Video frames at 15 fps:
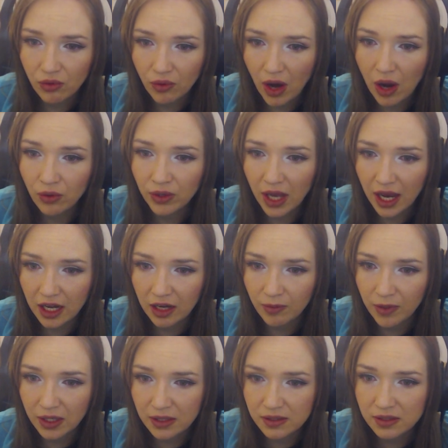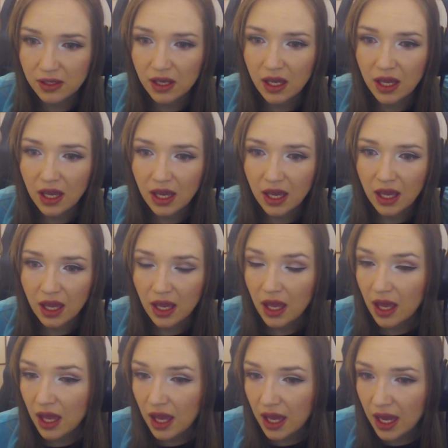around enemies,
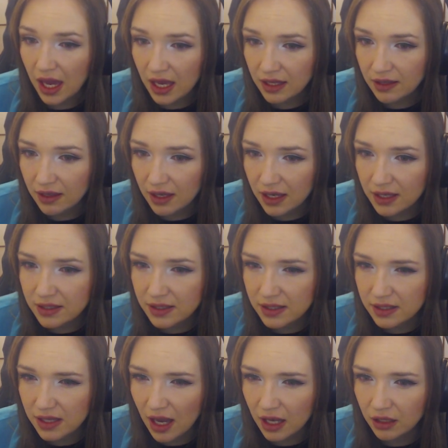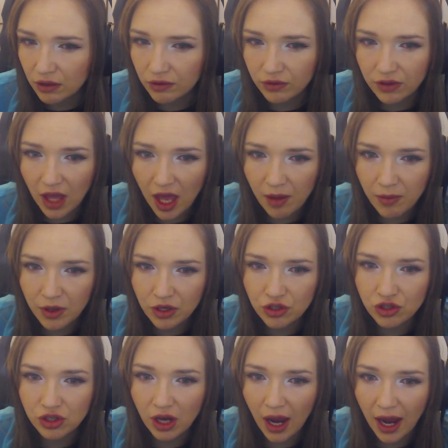hit instead of
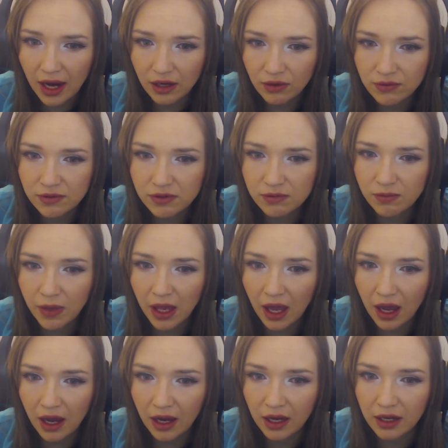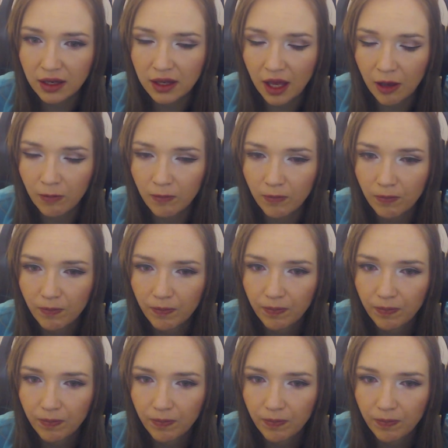damage cannons behind them.